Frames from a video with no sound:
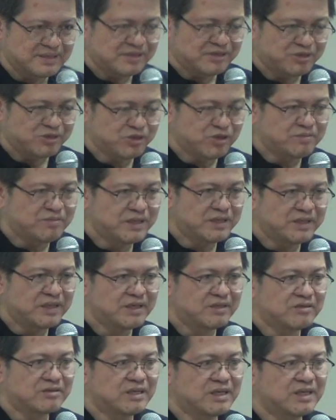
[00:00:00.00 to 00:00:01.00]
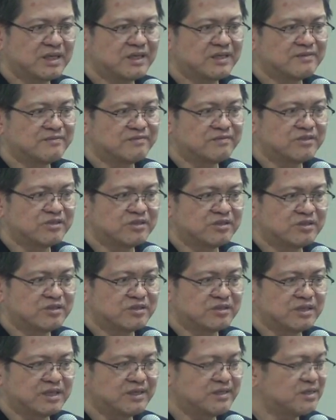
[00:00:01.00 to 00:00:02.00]
There are so many could have
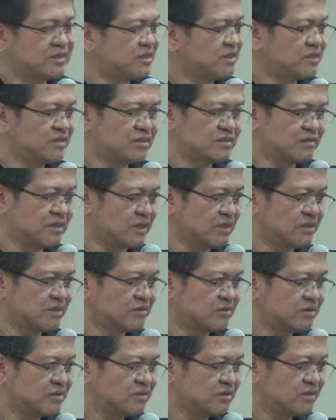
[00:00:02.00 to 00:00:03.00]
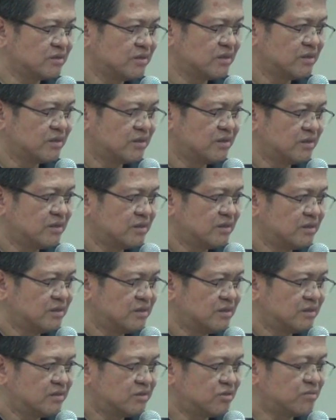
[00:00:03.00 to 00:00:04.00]
changed history.
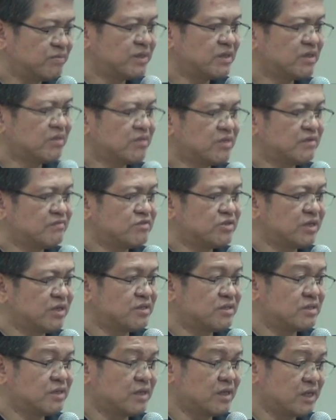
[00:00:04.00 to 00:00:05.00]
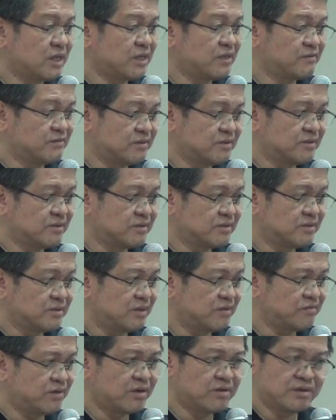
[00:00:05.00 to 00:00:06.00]
So many could have changed their lives
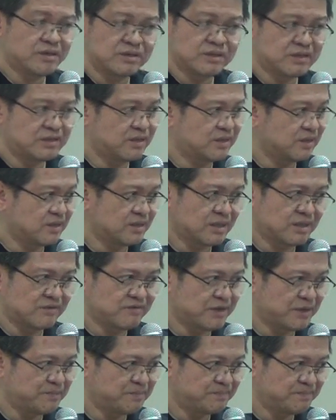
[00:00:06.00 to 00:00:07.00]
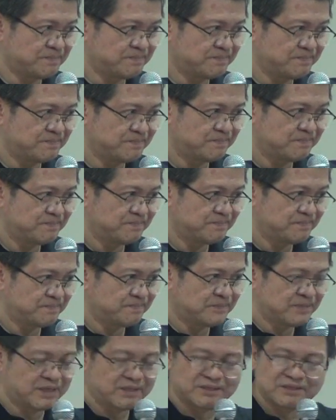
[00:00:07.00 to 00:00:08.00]
if only they didn't give up.
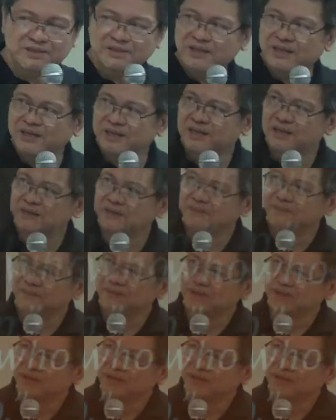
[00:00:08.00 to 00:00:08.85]
You understand that?